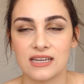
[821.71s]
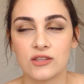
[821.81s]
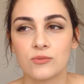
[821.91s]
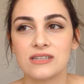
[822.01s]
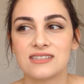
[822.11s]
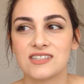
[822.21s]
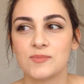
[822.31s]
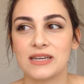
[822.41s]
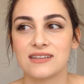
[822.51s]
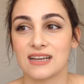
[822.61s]
And the reason is
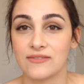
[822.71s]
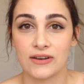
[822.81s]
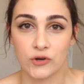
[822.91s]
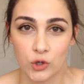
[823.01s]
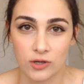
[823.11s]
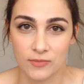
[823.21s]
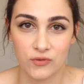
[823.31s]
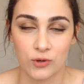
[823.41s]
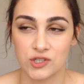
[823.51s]
because I've never heard it before.